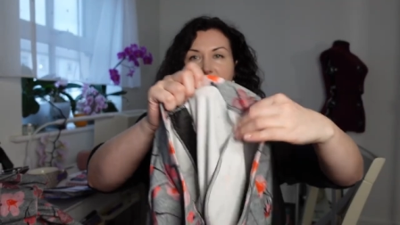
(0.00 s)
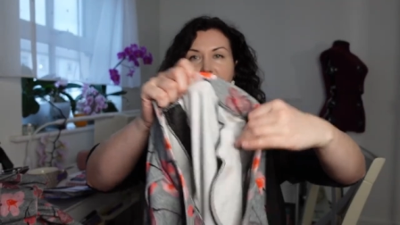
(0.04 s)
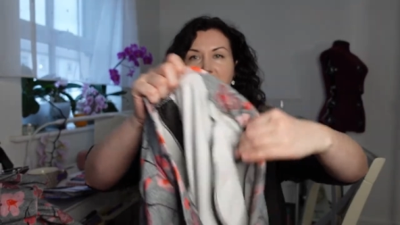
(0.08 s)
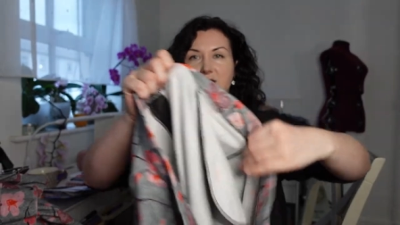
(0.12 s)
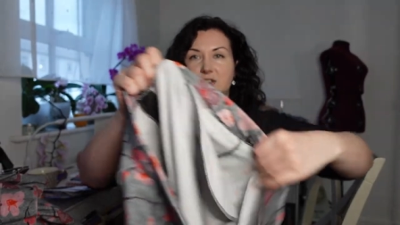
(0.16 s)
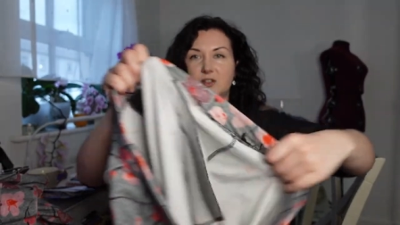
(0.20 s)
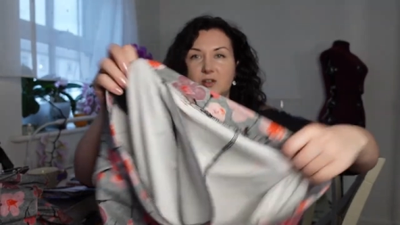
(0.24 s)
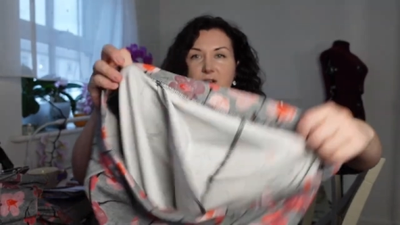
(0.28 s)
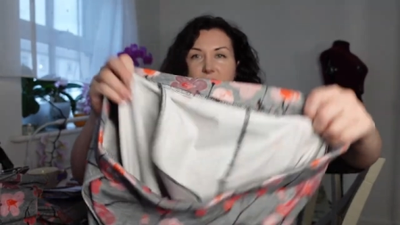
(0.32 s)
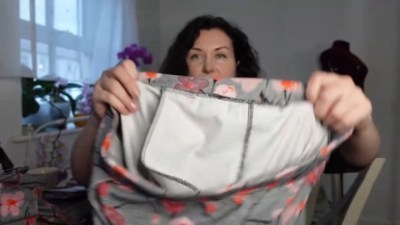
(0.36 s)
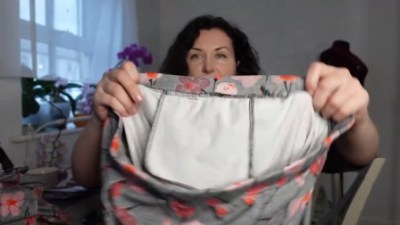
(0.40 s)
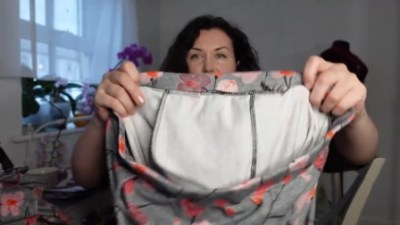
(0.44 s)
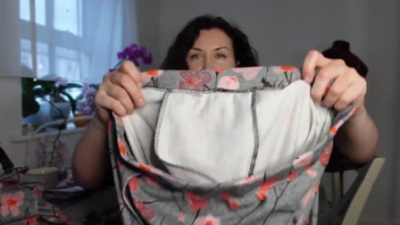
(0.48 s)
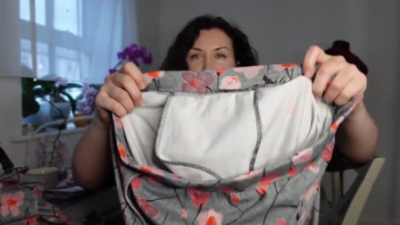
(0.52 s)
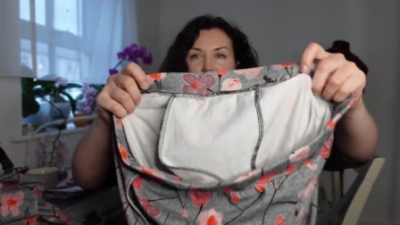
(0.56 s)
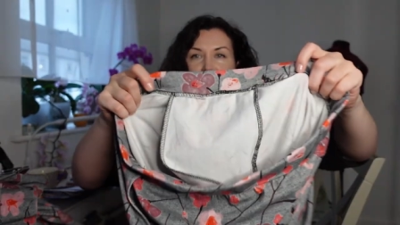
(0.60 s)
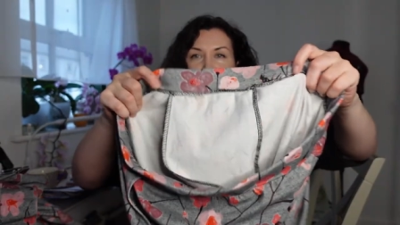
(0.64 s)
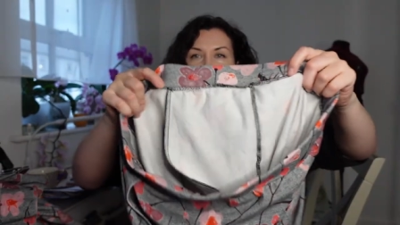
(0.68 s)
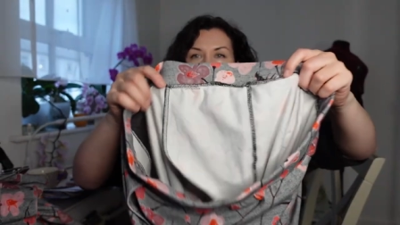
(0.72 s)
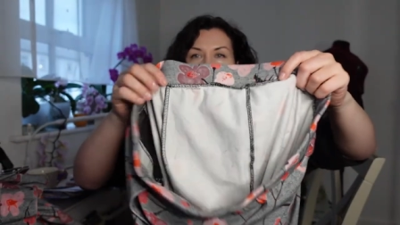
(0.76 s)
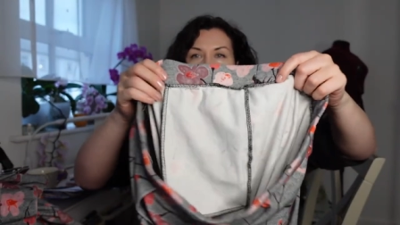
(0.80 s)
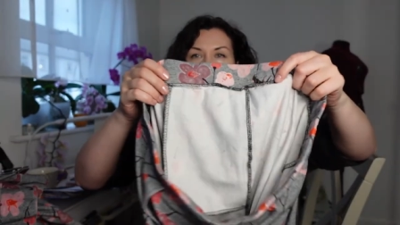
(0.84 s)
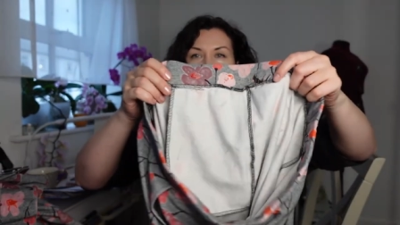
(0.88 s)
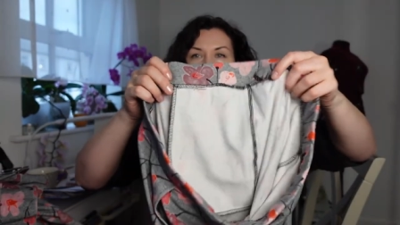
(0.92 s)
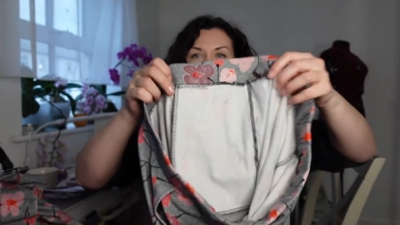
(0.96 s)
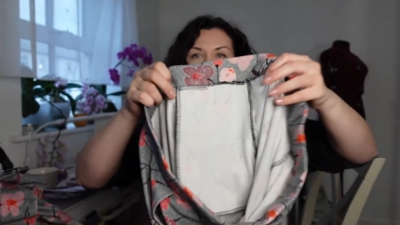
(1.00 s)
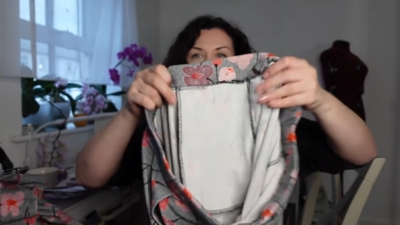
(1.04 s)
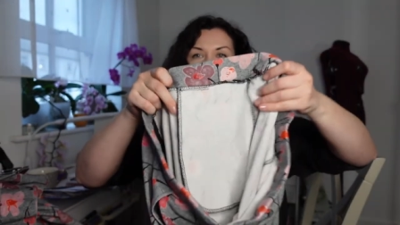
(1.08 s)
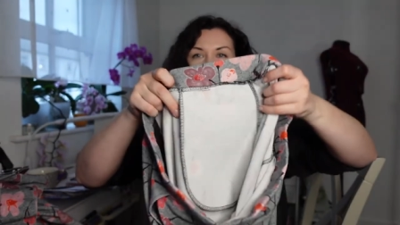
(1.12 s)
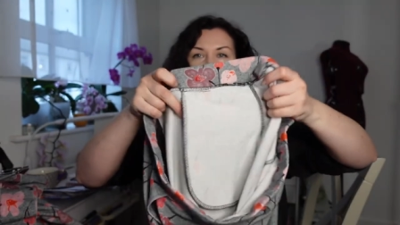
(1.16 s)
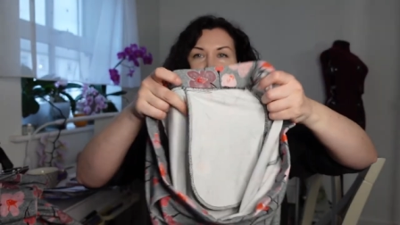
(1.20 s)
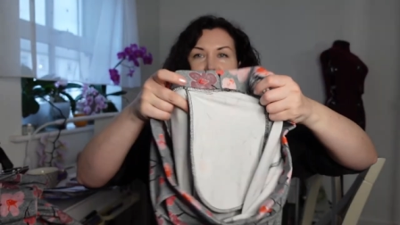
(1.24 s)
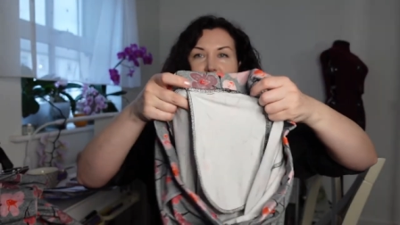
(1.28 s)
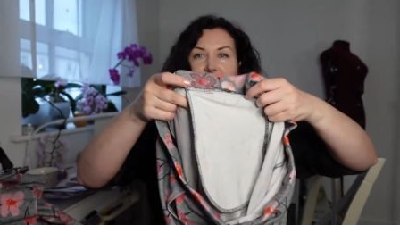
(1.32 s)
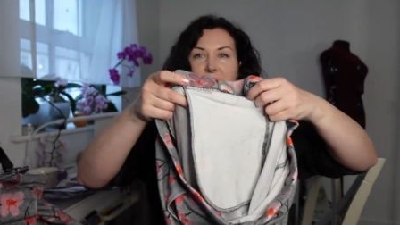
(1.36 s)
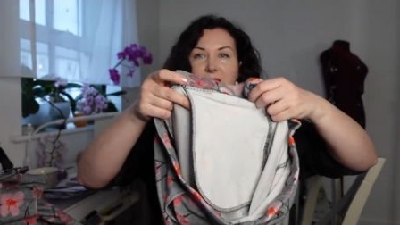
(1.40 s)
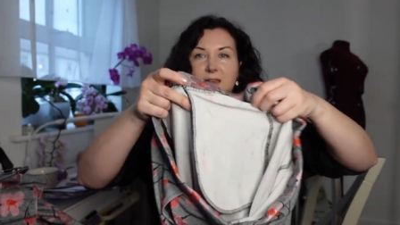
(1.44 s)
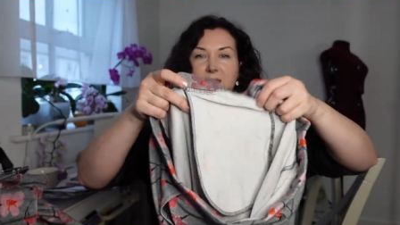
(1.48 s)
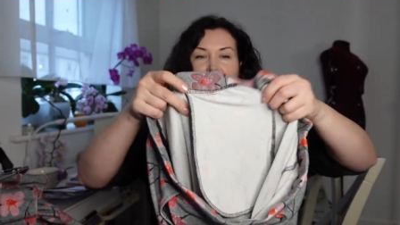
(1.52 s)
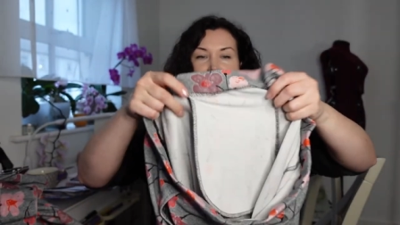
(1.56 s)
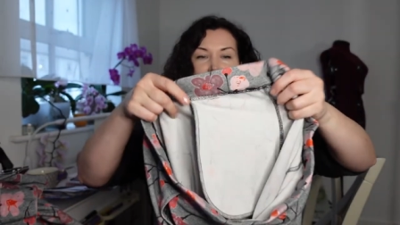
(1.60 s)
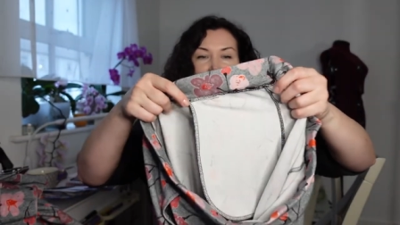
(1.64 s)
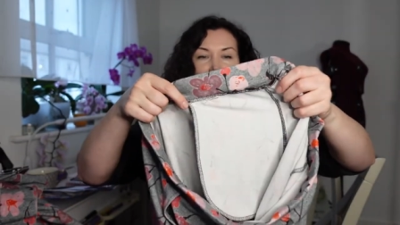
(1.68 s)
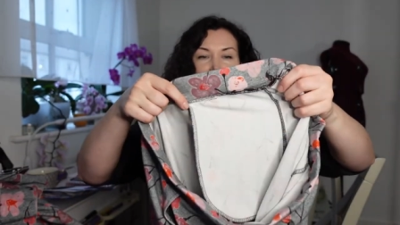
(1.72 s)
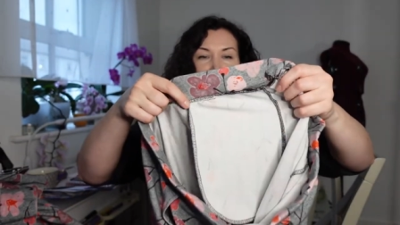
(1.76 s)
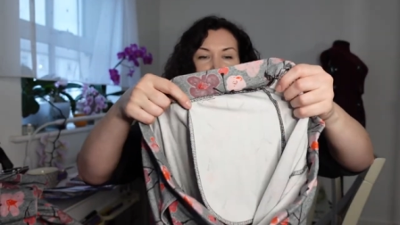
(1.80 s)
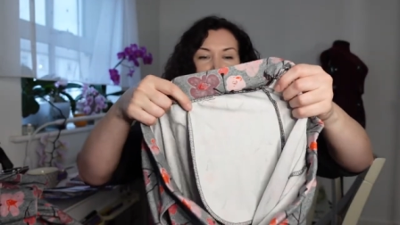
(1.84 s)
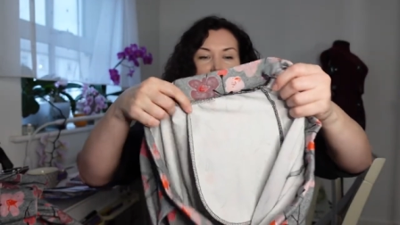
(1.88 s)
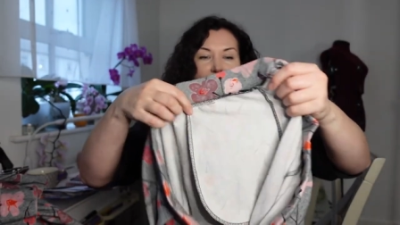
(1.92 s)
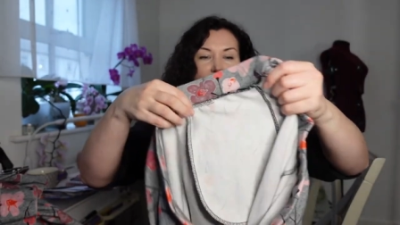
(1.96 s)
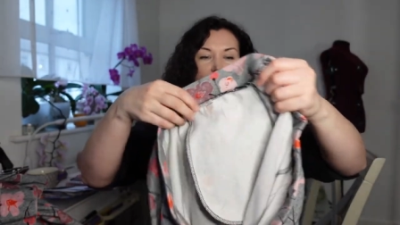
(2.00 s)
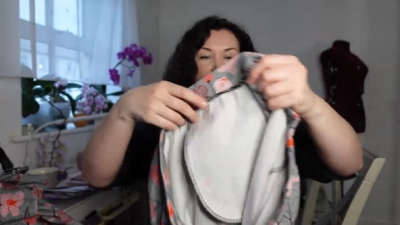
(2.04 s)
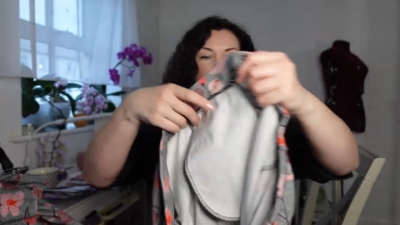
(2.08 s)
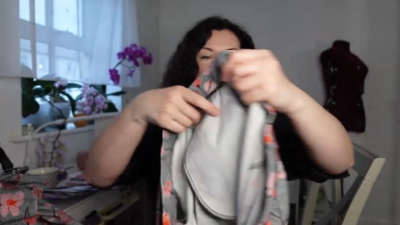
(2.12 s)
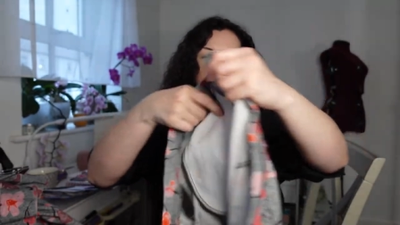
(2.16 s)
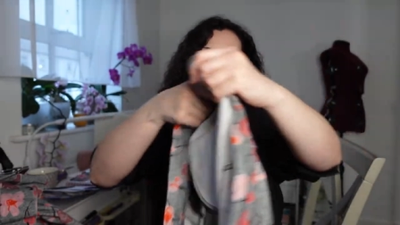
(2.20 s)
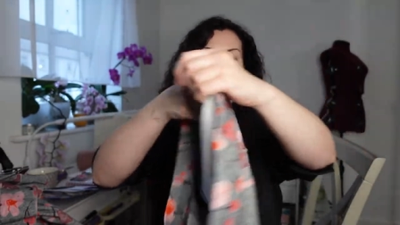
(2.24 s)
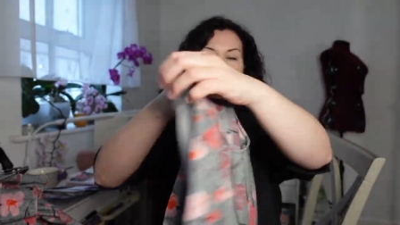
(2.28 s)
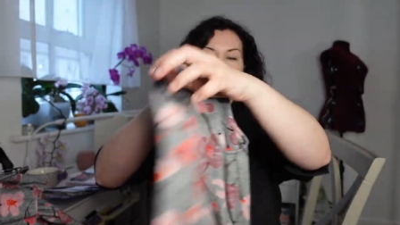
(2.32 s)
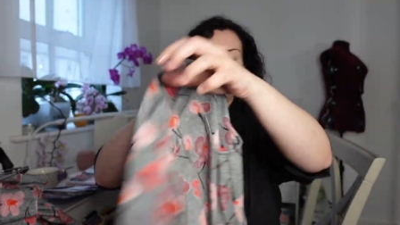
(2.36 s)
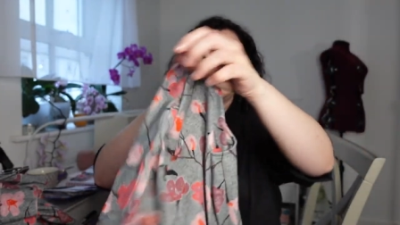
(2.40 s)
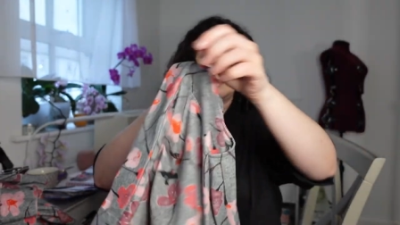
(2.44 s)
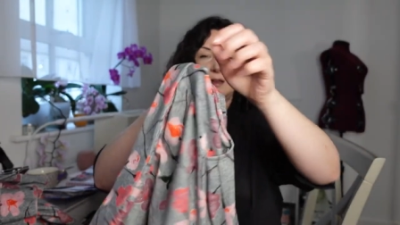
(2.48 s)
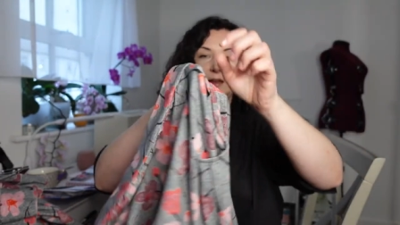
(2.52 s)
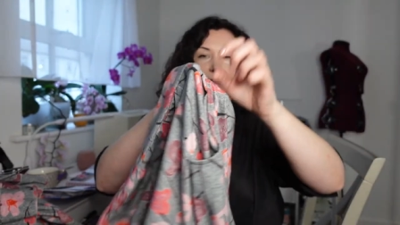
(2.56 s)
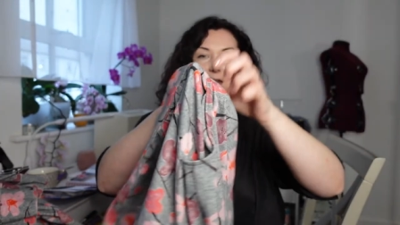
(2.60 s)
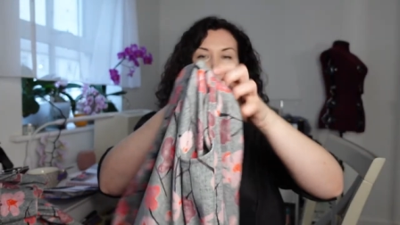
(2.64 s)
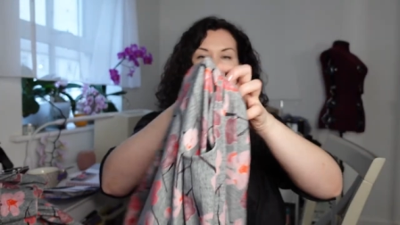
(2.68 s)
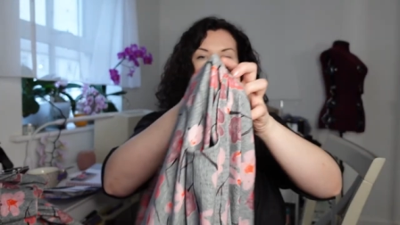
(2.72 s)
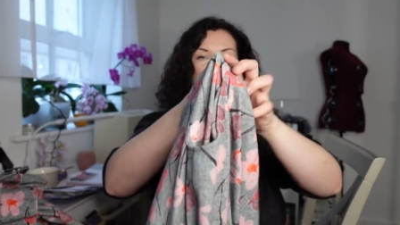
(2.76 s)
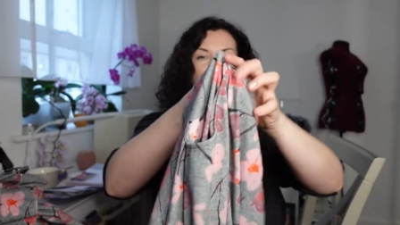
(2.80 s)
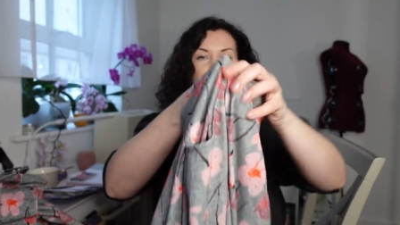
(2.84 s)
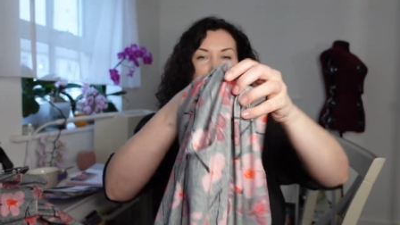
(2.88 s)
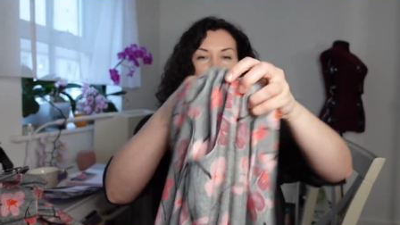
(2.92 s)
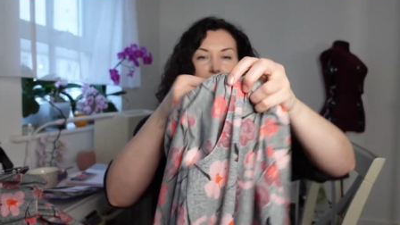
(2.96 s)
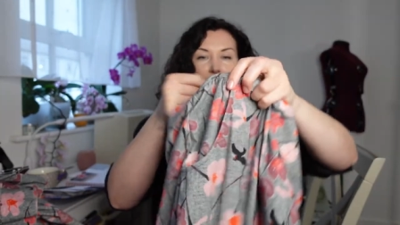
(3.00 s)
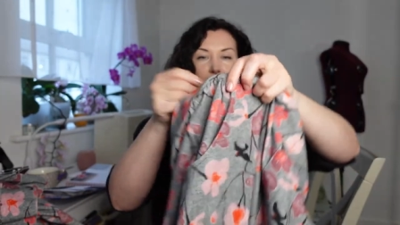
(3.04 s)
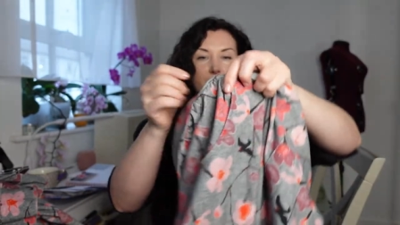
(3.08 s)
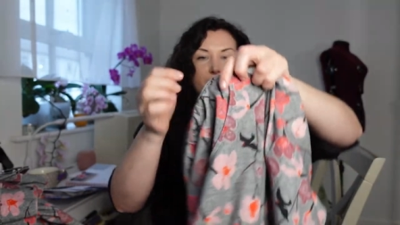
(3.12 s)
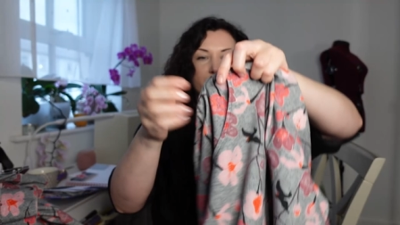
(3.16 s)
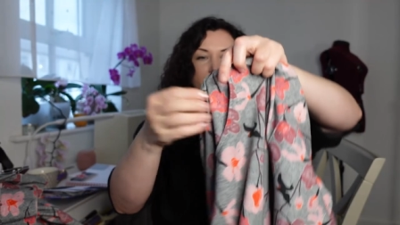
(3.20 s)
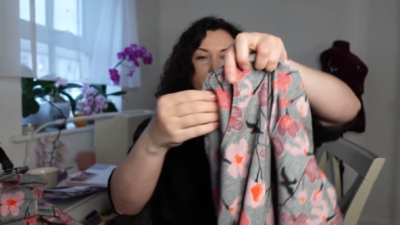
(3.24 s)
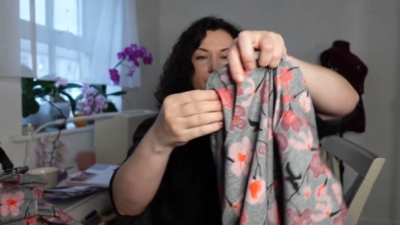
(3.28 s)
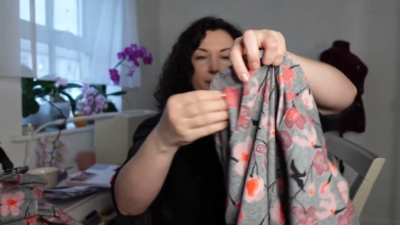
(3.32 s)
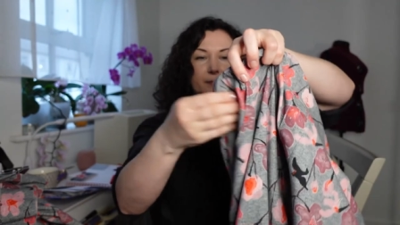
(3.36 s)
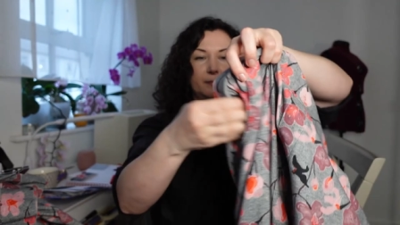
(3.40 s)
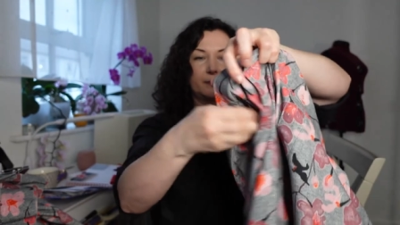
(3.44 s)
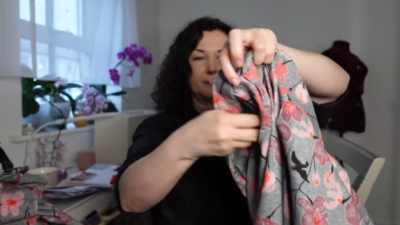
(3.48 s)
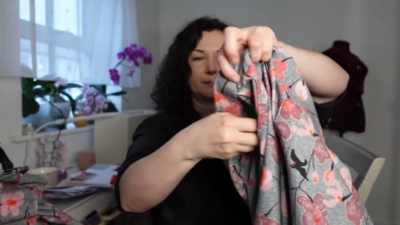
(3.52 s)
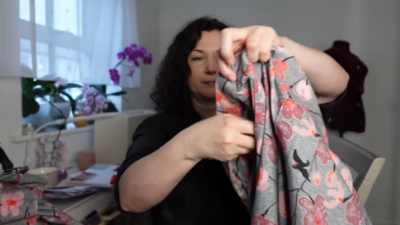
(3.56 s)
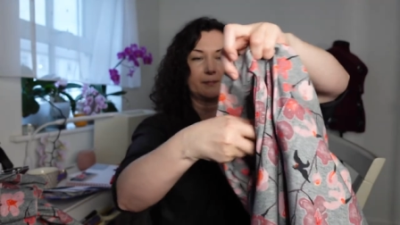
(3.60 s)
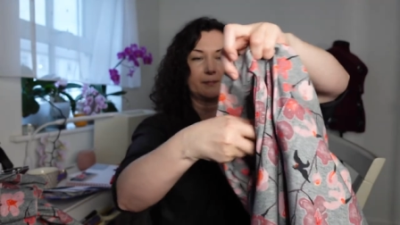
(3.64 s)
literally just the pockets here. Um,